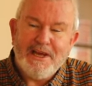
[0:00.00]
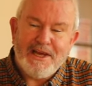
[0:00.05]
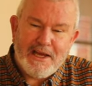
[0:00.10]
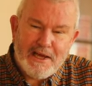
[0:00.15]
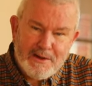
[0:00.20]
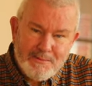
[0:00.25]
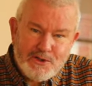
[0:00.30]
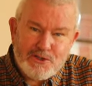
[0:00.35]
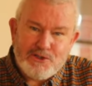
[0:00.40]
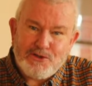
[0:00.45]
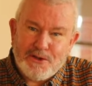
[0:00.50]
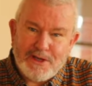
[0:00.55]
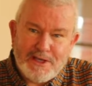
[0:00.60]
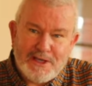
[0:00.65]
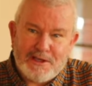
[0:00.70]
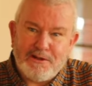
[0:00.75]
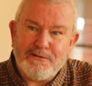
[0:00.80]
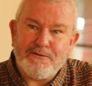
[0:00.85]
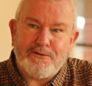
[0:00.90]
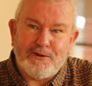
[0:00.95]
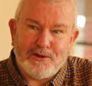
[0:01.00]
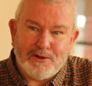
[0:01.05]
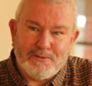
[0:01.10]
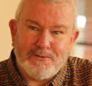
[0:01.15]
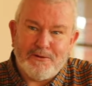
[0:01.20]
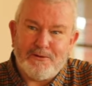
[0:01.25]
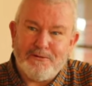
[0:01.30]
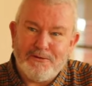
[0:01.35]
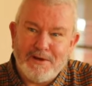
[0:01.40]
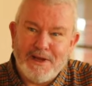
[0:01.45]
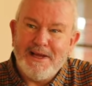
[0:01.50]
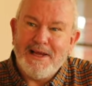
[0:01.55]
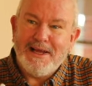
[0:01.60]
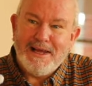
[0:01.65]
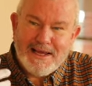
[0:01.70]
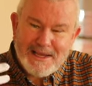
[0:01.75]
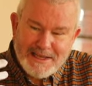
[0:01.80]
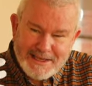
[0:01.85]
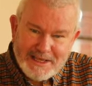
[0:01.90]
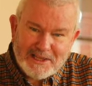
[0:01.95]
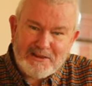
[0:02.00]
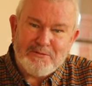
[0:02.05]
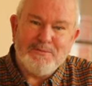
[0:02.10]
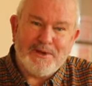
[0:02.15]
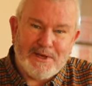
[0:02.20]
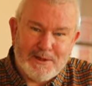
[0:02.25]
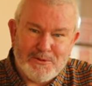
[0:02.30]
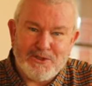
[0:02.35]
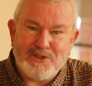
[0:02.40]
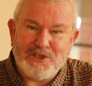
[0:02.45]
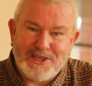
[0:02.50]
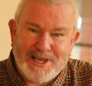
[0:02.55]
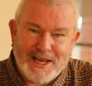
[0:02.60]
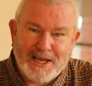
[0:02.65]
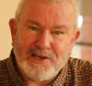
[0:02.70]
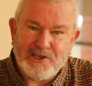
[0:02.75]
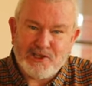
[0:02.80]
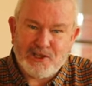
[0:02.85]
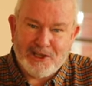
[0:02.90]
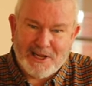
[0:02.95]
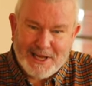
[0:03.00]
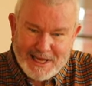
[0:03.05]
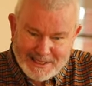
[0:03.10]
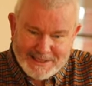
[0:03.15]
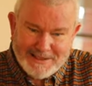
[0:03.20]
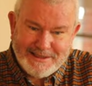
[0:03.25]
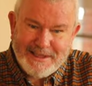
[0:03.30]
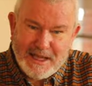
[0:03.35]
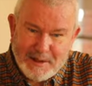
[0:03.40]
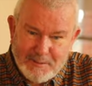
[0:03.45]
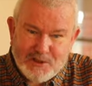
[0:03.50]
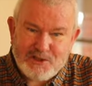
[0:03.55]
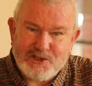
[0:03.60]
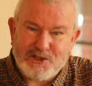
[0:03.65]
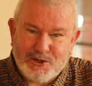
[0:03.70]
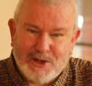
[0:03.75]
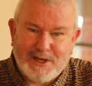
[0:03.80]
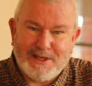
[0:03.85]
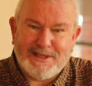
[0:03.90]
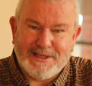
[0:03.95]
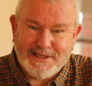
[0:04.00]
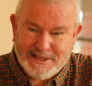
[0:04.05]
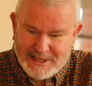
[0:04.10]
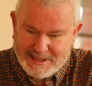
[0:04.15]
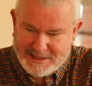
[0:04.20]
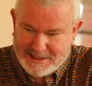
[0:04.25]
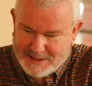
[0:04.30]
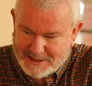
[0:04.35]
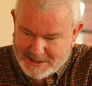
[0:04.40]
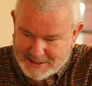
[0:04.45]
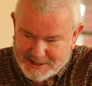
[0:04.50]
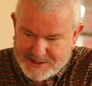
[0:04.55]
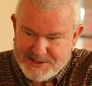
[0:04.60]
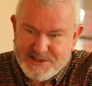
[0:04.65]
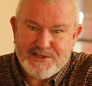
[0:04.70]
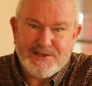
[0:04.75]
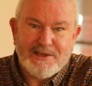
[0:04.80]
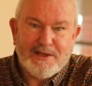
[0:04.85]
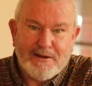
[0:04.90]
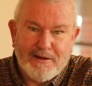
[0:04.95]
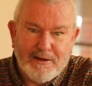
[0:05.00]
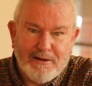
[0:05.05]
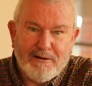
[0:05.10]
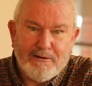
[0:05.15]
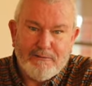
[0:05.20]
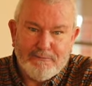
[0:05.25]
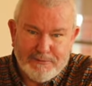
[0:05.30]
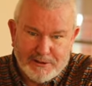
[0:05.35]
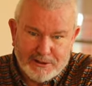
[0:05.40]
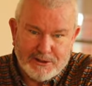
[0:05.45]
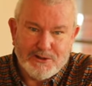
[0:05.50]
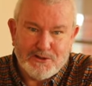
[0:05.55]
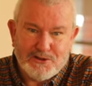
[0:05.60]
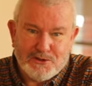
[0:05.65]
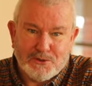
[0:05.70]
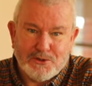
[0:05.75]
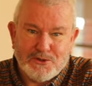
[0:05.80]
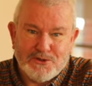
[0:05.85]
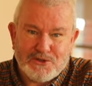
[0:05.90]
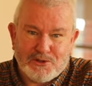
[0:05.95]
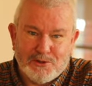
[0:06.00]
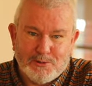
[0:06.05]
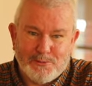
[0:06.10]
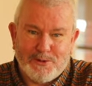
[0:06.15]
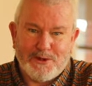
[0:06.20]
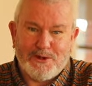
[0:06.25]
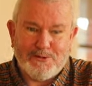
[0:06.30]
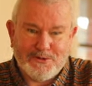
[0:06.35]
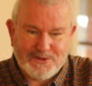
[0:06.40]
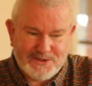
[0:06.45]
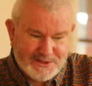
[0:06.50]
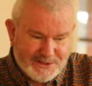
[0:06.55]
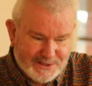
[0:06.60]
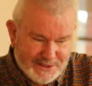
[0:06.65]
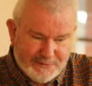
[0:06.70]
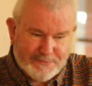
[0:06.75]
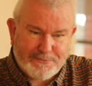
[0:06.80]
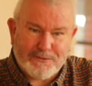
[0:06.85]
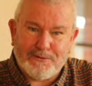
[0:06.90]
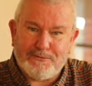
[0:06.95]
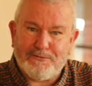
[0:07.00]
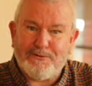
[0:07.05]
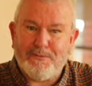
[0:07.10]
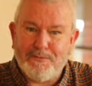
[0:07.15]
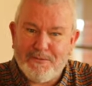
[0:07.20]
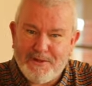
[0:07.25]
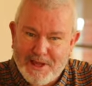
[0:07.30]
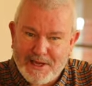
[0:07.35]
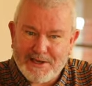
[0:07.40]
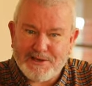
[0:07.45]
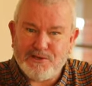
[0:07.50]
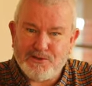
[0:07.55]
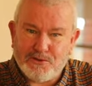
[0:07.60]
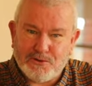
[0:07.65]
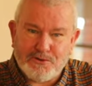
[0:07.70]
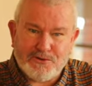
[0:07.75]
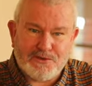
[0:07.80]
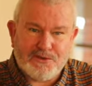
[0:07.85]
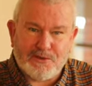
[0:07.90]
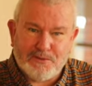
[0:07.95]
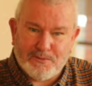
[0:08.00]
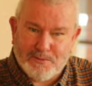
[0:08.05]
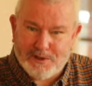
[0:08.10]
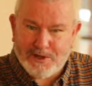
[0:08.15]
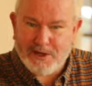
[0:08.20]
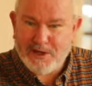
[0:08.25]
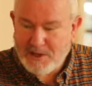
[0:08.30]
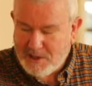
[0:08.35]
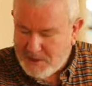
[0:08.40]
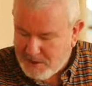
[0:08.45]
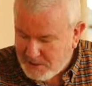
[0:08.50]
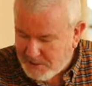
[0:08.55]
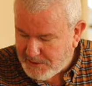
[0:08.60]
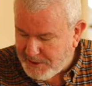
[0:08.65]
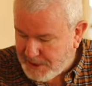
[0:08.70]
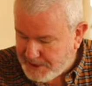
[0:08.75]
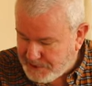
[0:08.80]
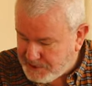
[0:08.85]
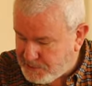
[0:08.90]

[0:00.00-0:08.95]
imagery in the form of getting people's attention and demonstrating that this fire insurance company was different from that insurance company or that